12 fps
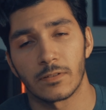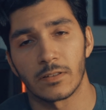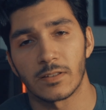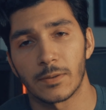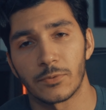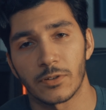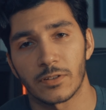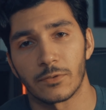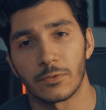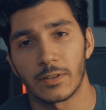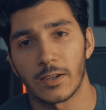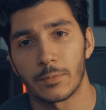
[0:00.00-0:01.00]
subjects can
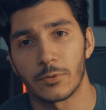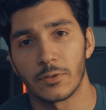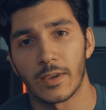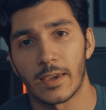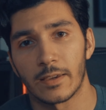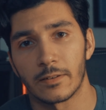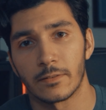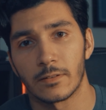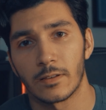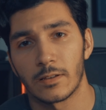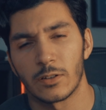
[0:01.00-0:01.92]
really help you gain